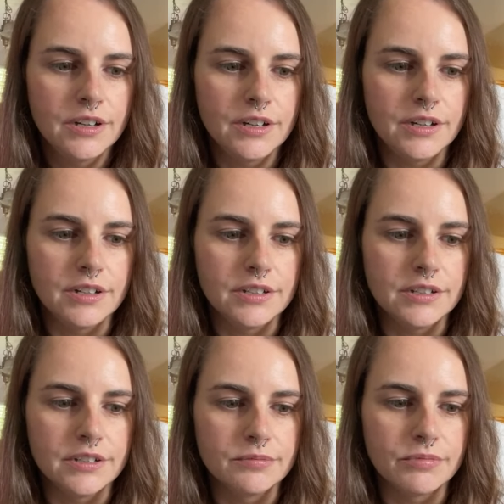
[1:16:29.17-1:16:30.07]

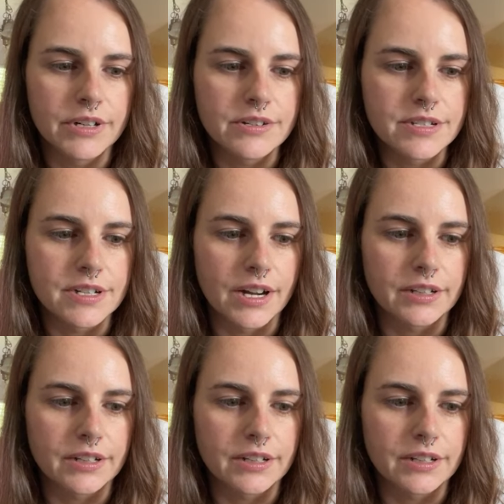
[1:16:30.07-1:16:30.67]
Um, what else did I